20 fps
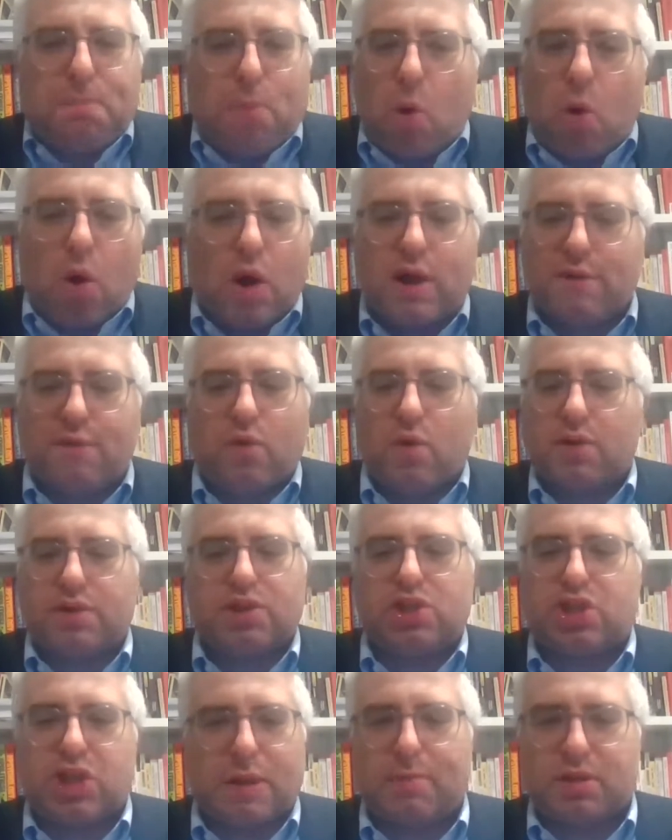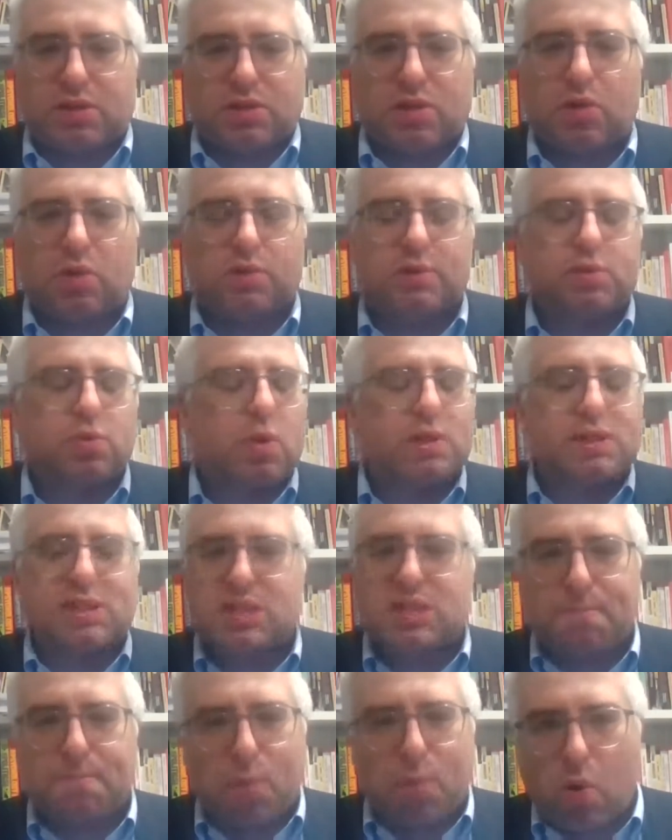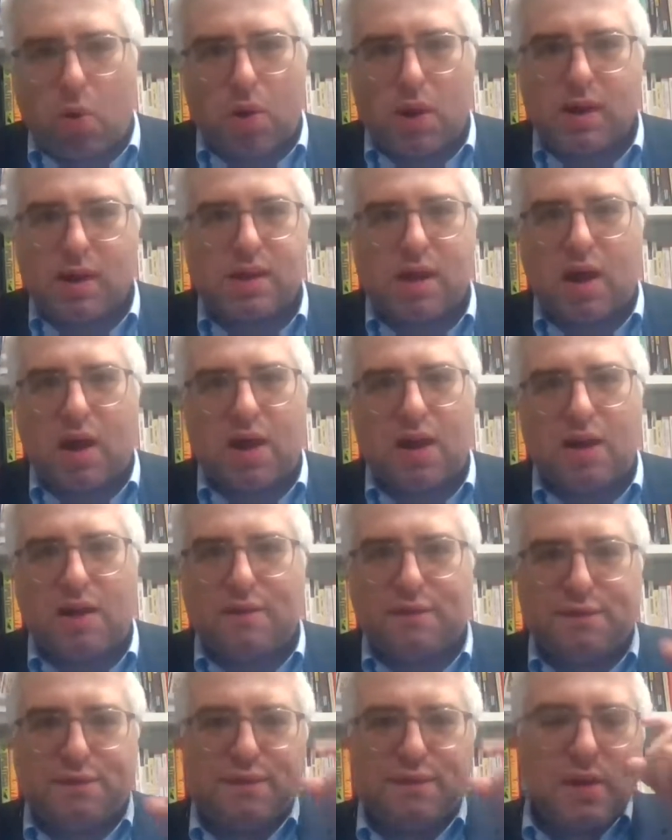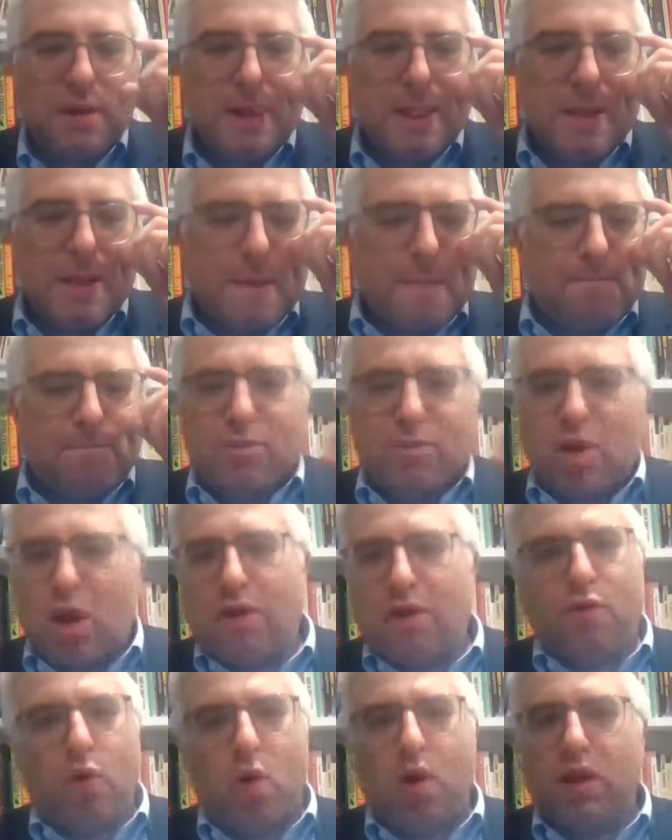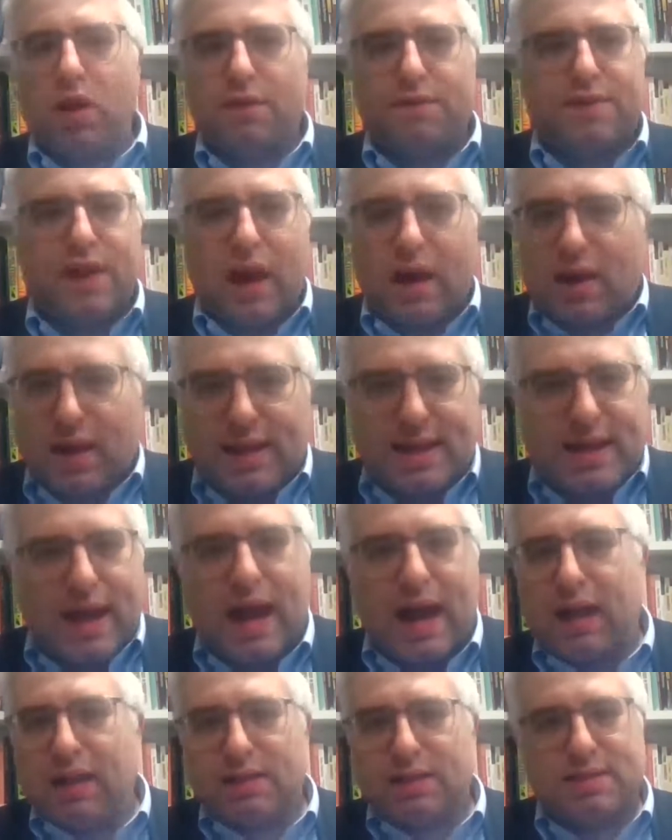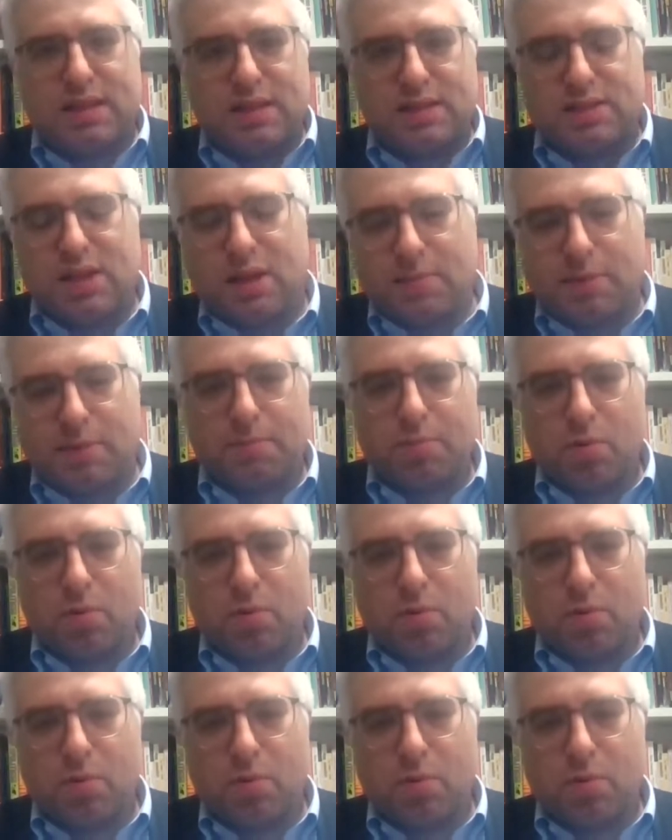the point of all these Shabbatons? What's the point of of all of Yarche Kala's in the summer